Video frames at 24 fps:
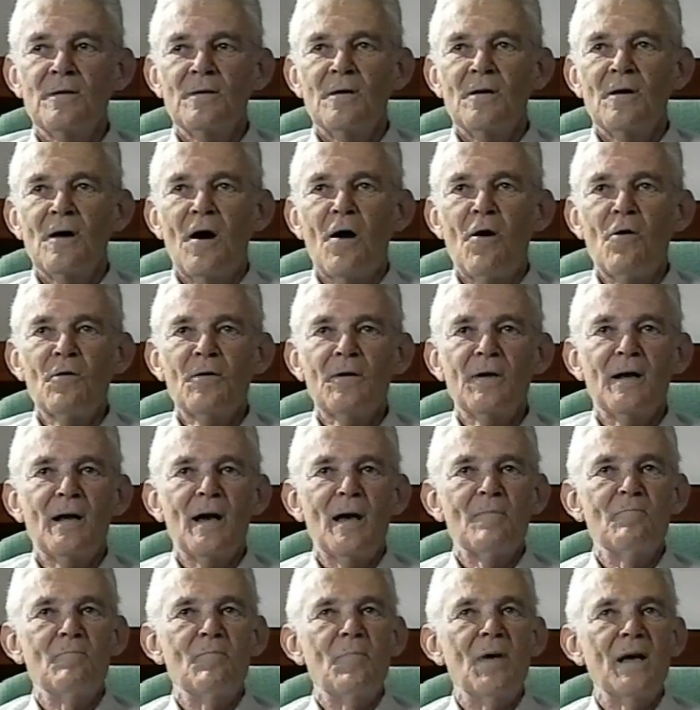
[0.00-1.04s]
how can I
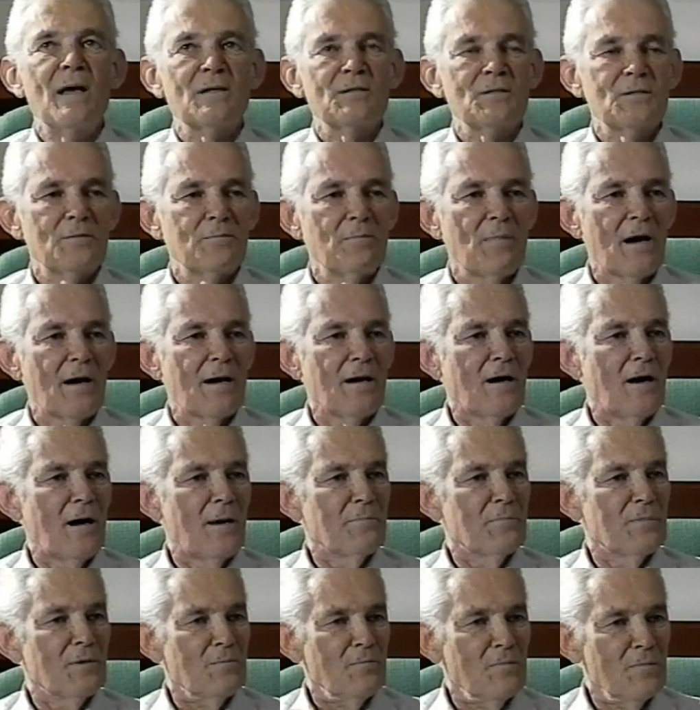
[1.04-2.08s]
best, by
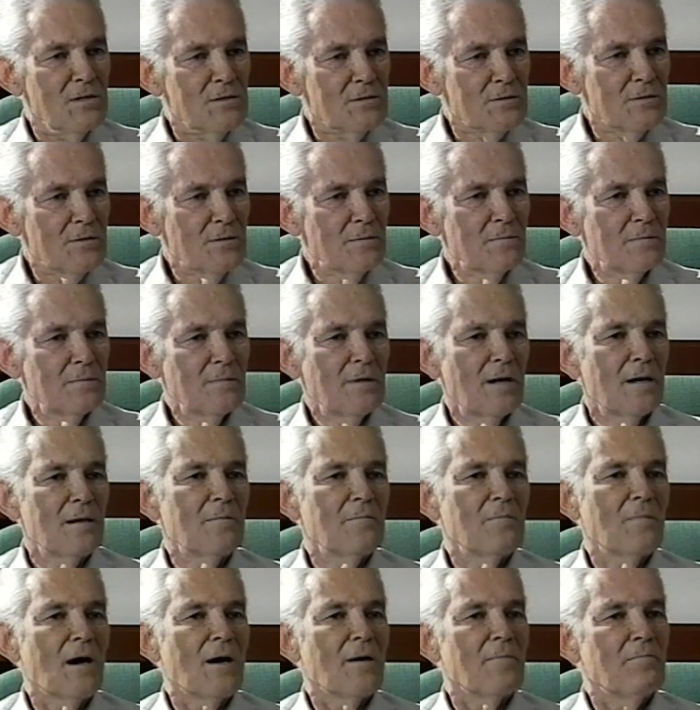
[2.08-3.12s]
optimism
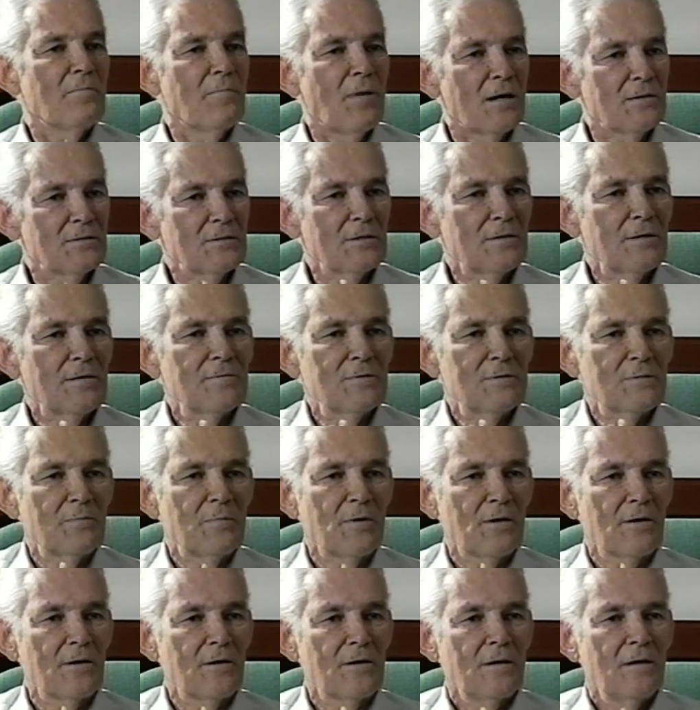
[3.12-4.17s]
and by positive
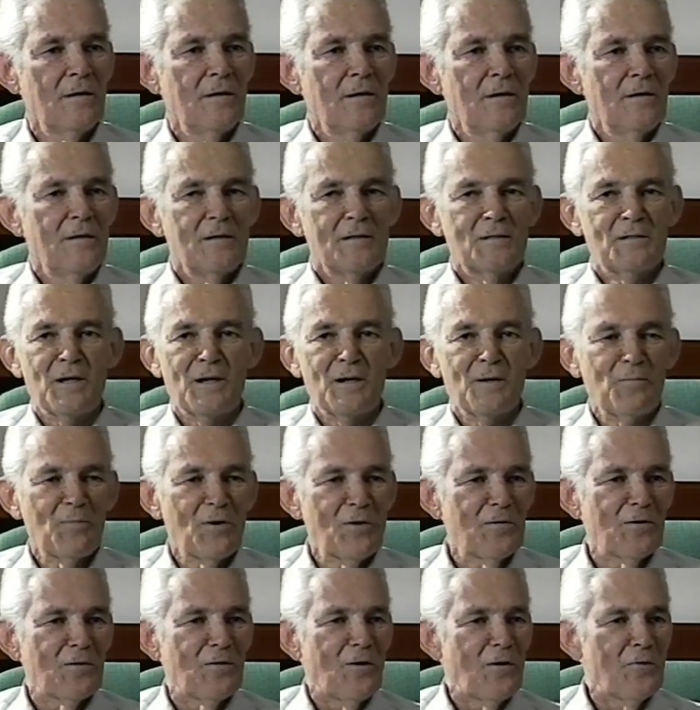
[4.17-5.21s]
spirit, set about
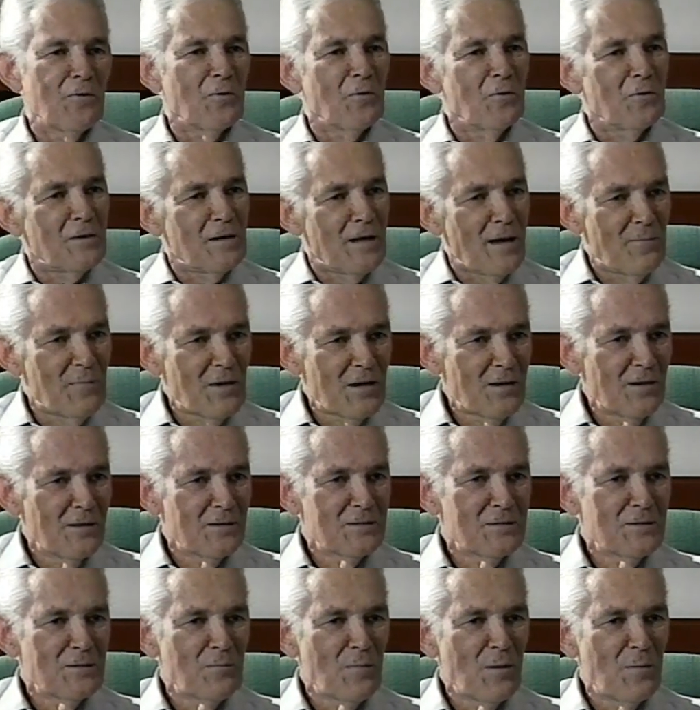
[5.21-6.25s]
the, all the good
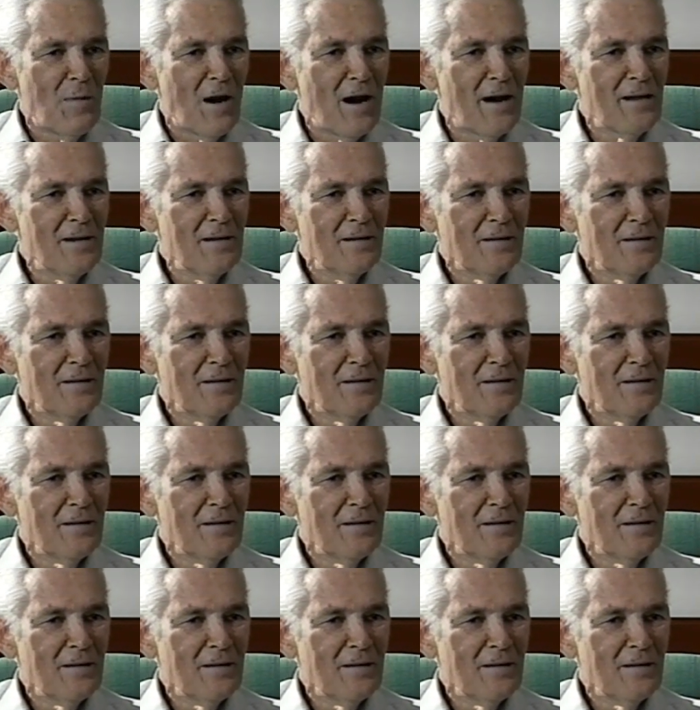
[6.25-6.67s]
chemicals in my body,